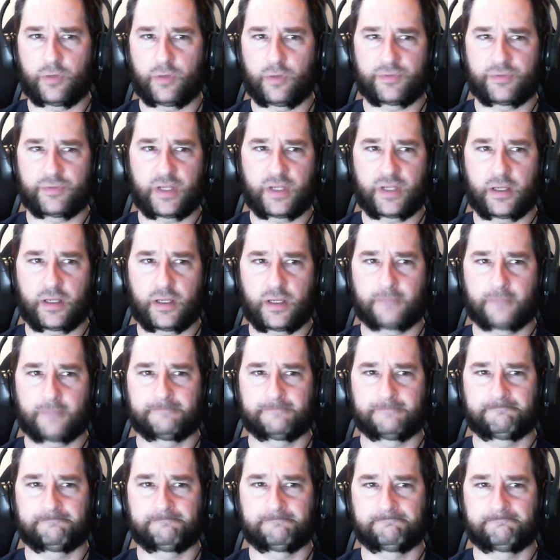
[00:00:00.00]
I don't know.
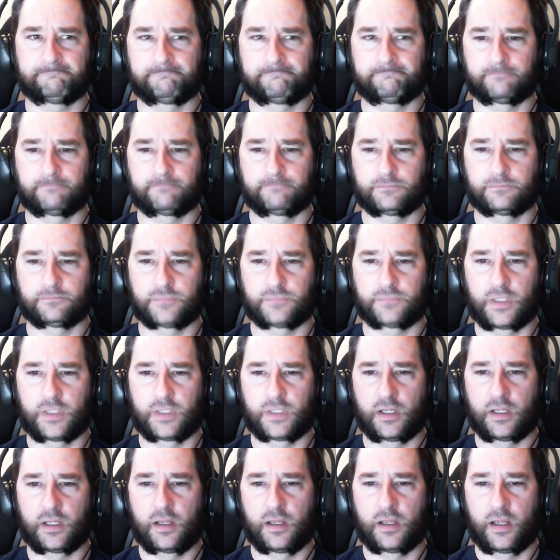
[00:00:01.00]
Let's ask you that
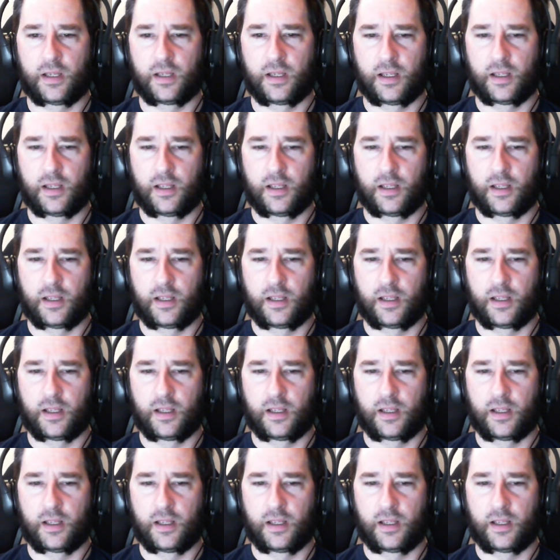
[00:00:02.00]
question.